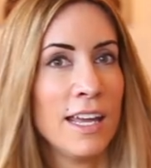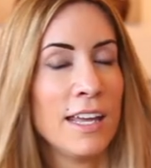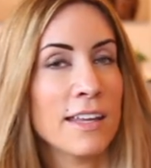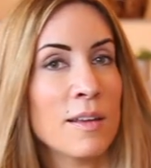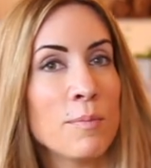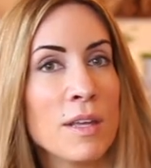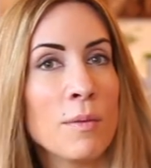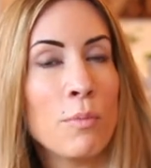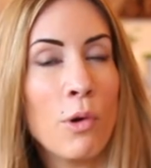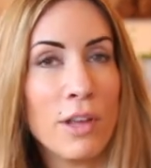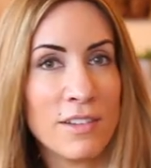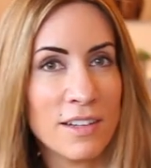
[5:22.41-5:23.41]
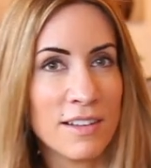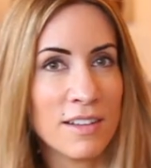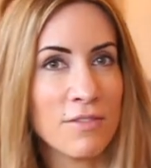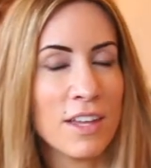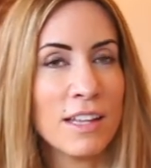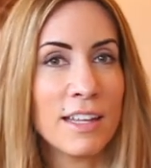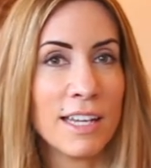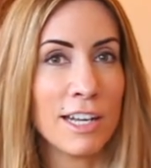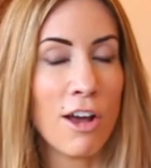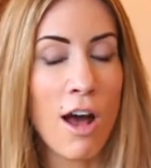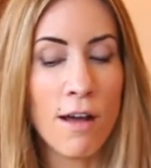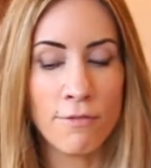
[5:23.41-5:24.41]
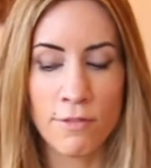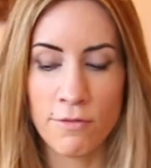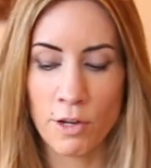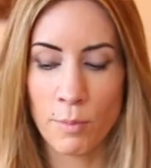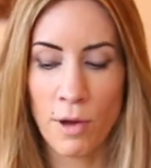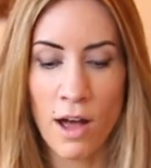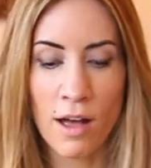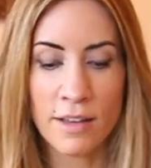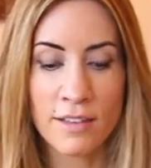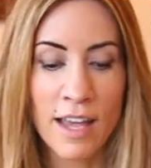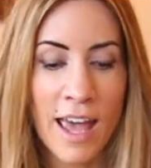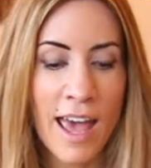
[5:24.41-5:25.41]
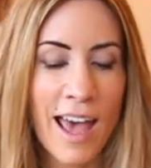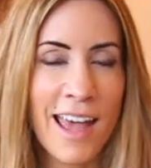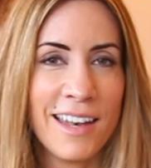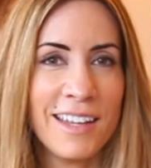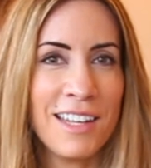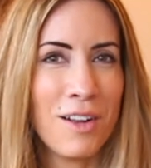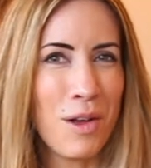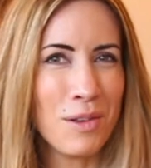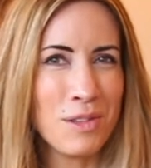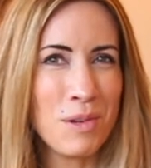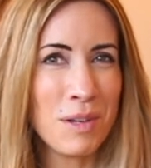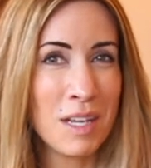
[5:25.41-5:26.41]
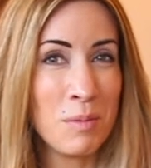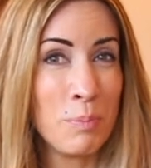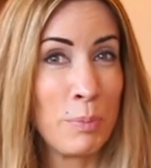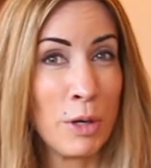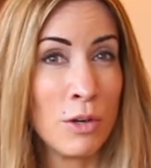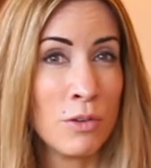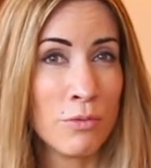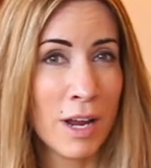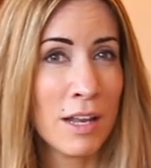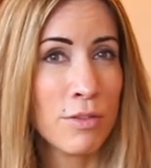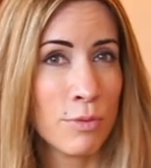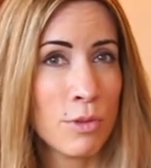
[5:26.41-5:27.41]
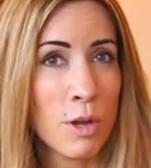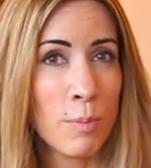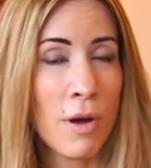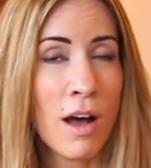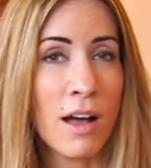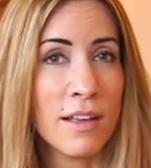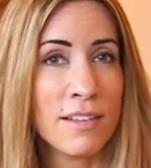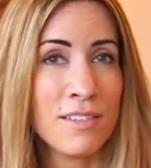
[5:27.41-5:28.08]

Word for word: It can be poisonous if they lick it off of their paws, and it also can burn right through their paws.